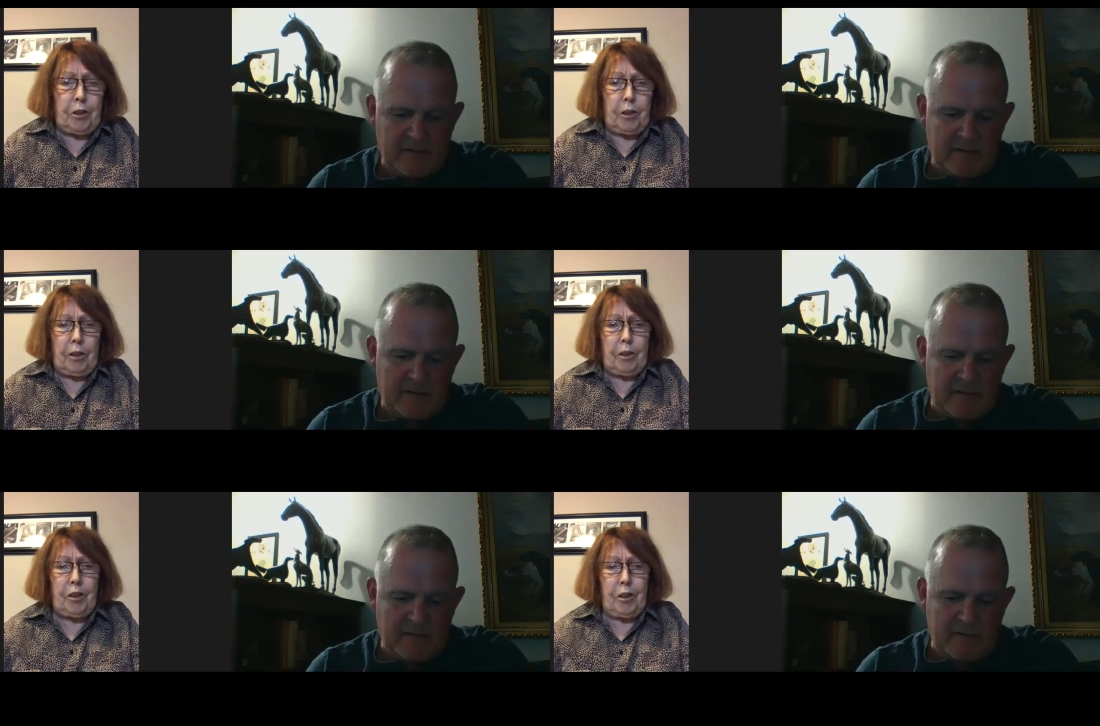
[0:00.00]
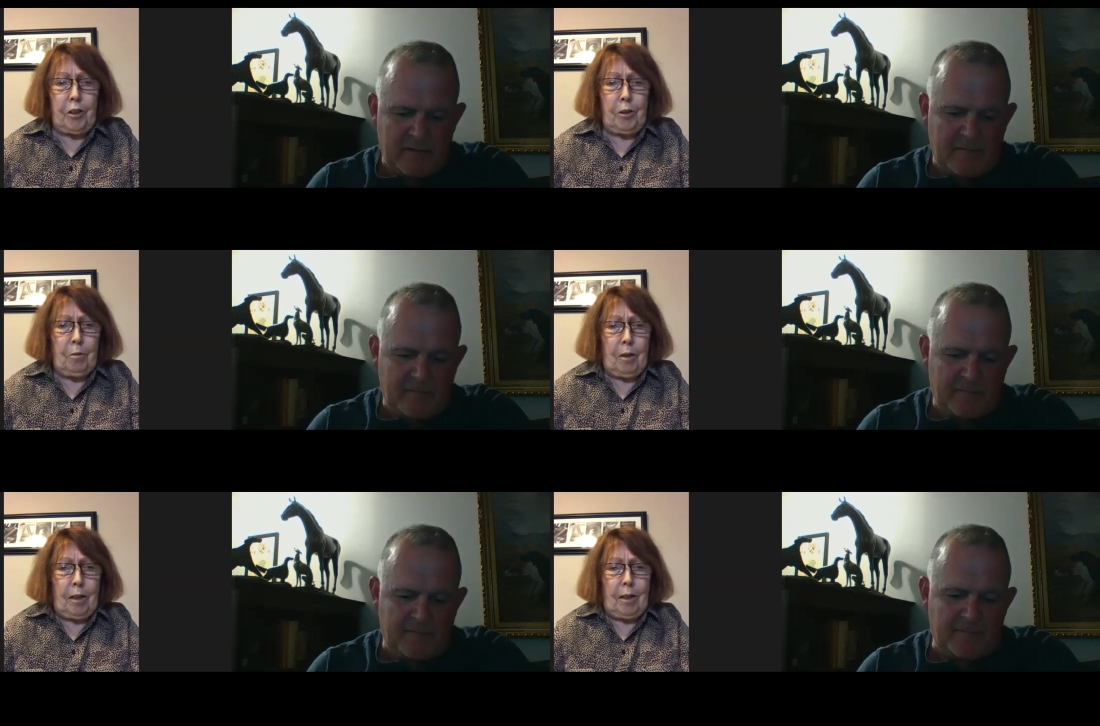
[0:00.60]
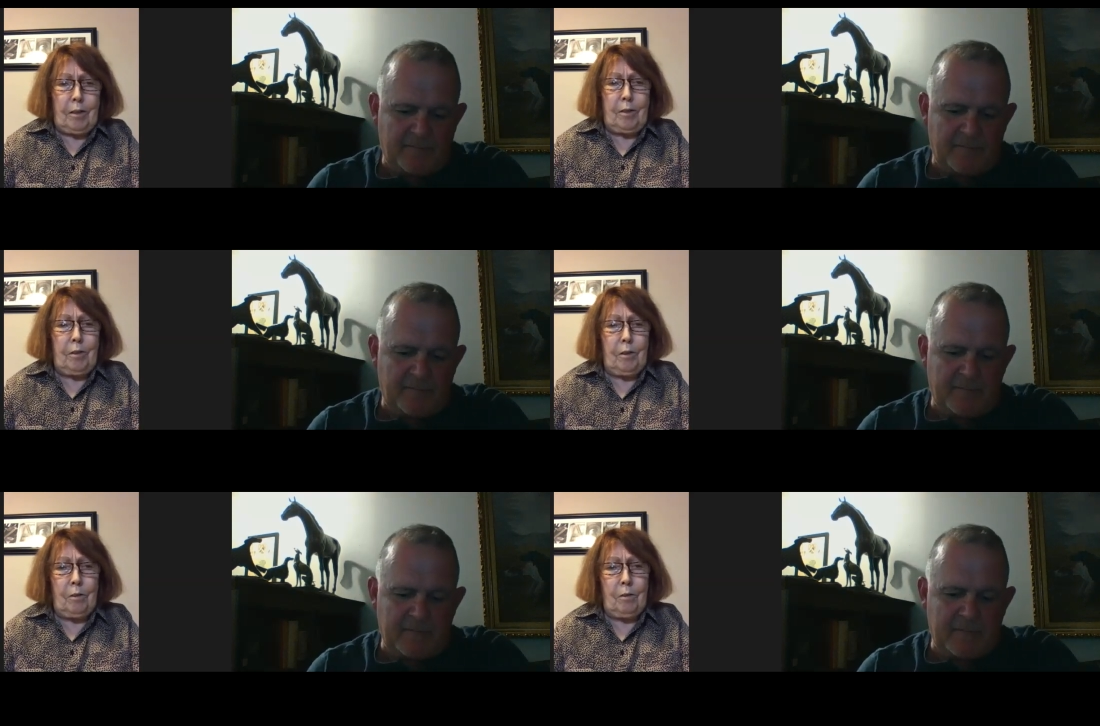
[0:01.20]
Speaker 1: it sure was.
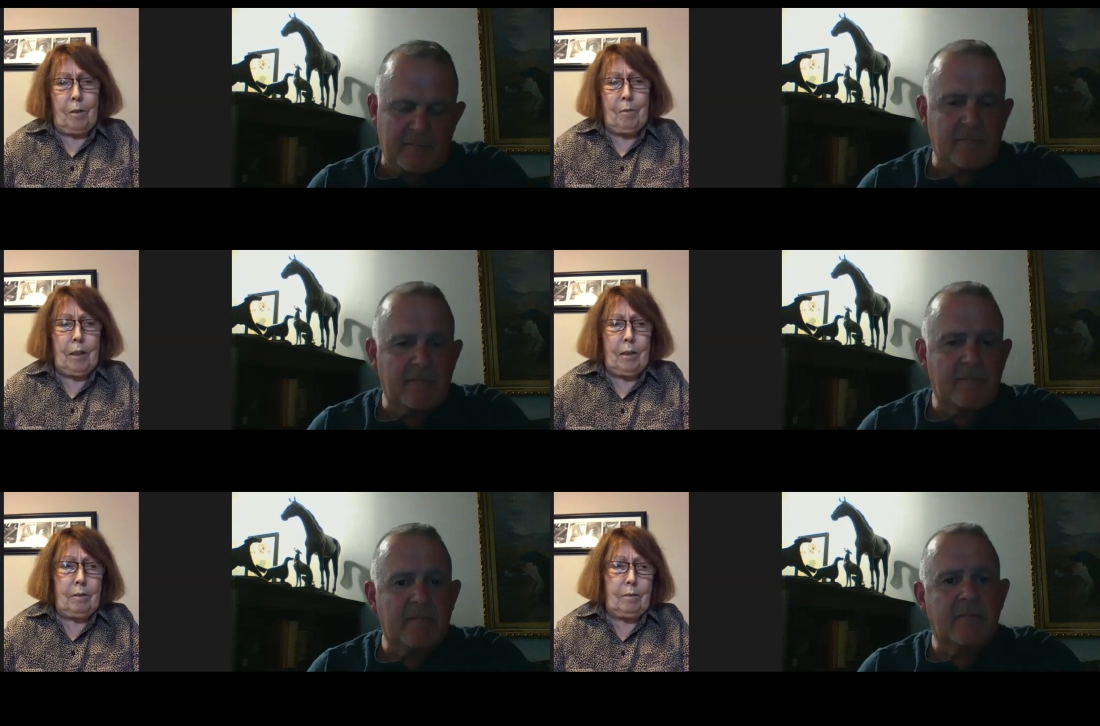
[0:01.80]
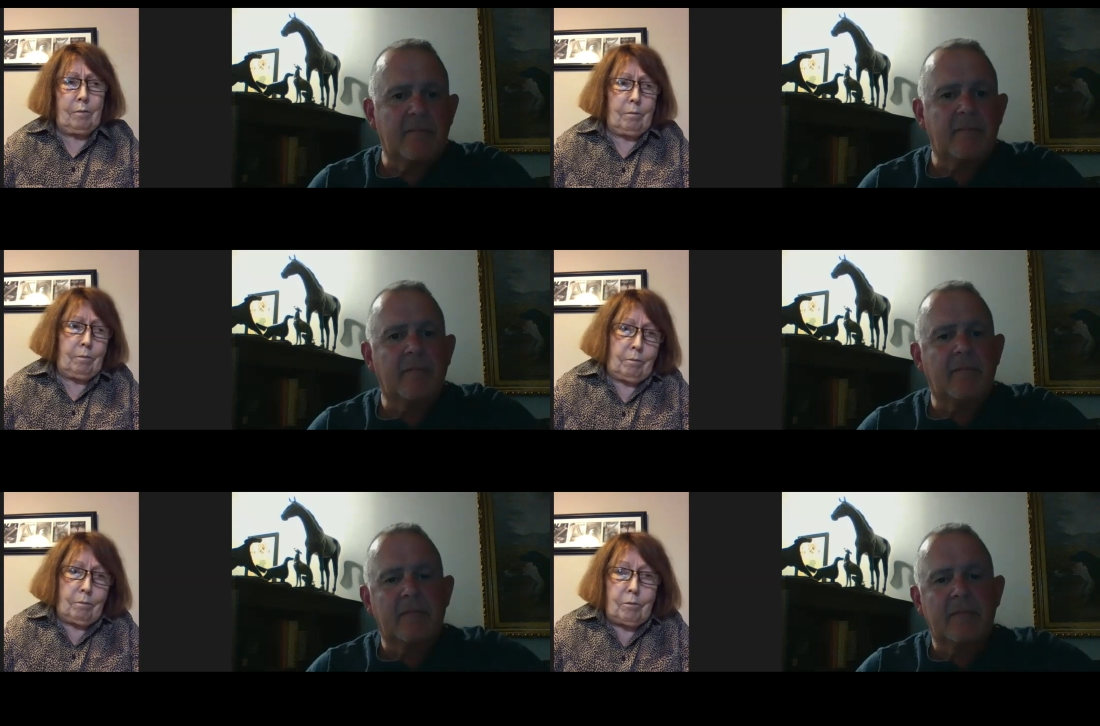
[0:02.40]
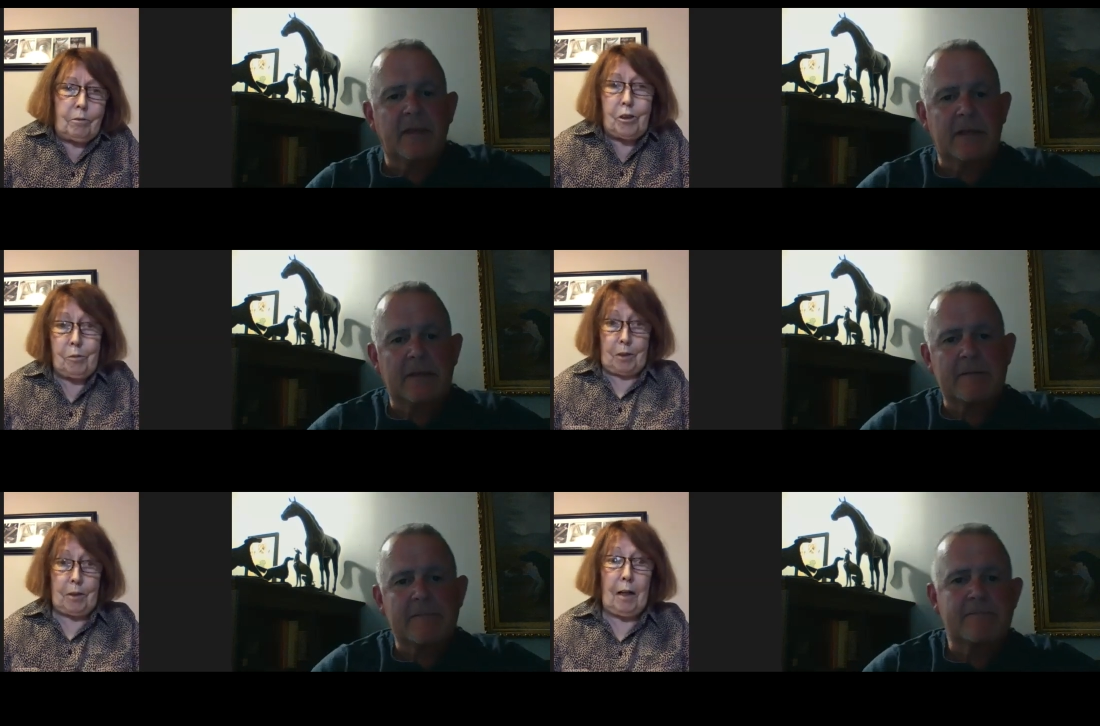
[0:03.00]
You know, I mean, she
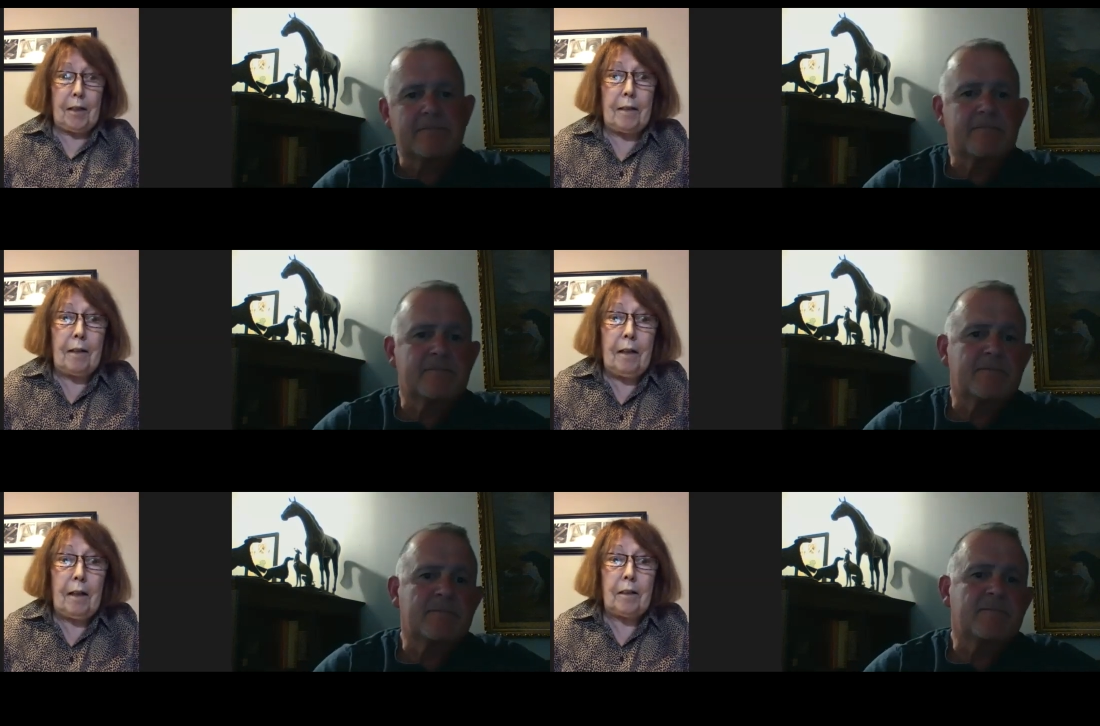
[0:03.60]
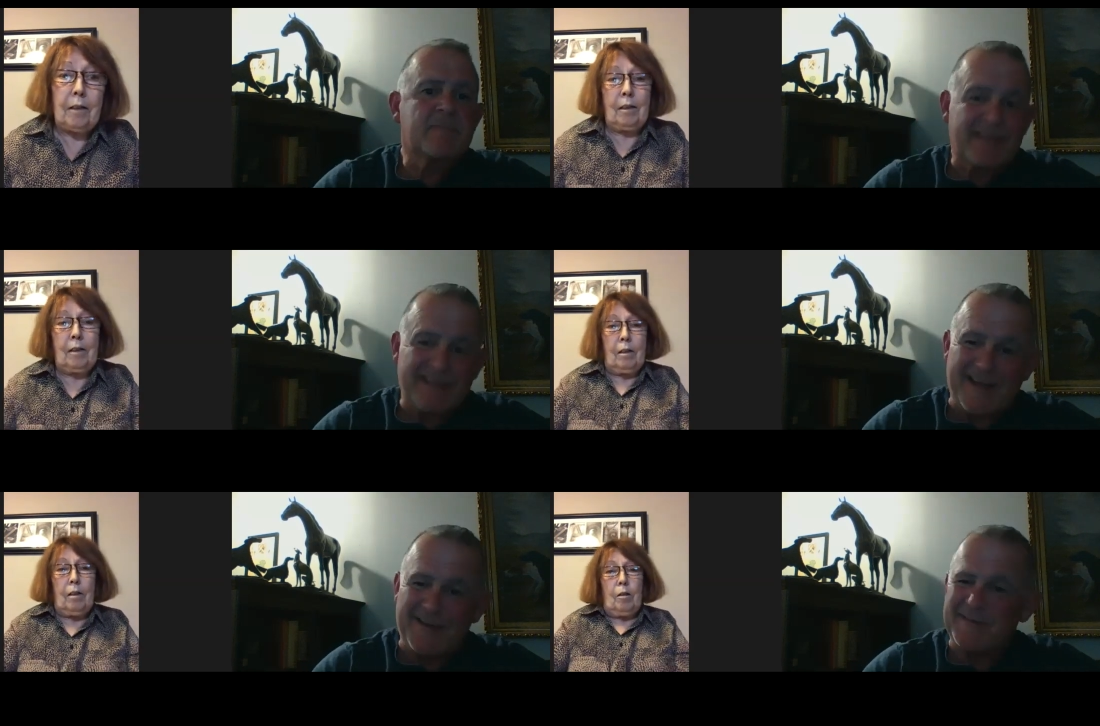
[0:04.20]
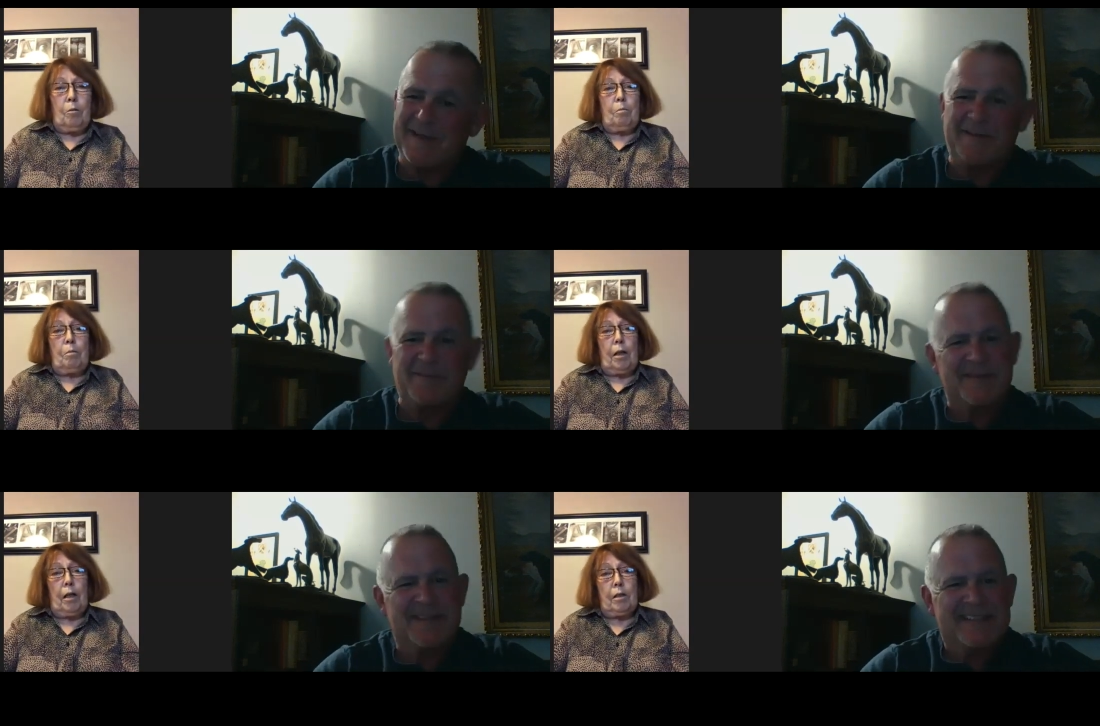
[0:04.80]
was 99,
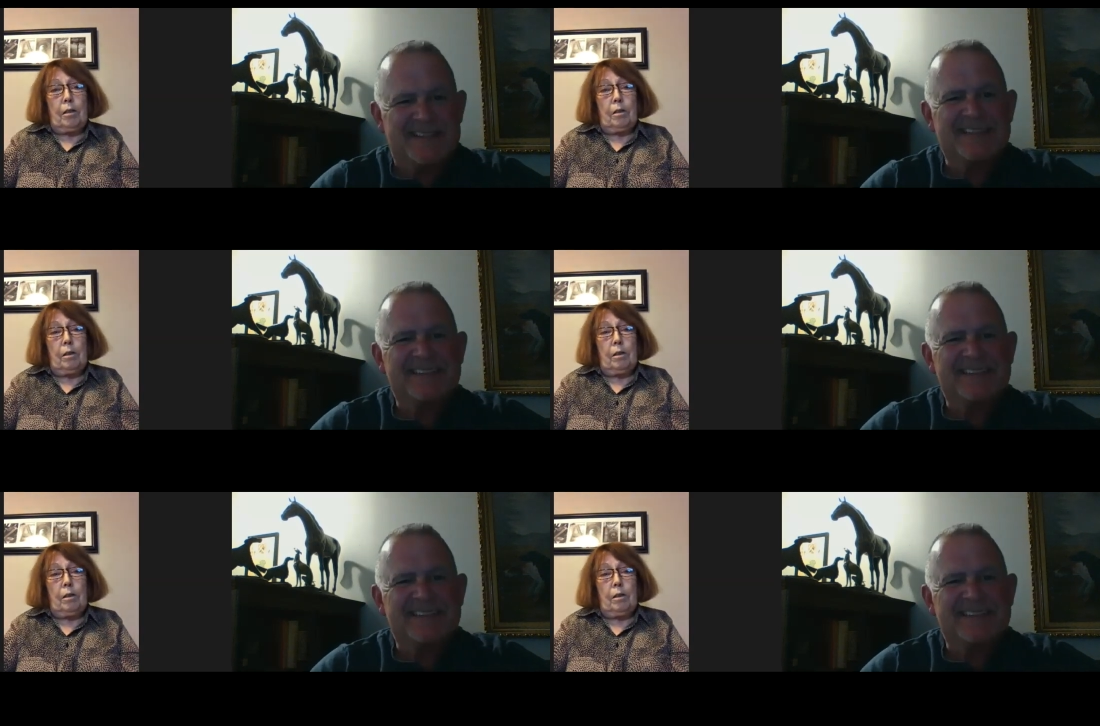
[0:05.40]
but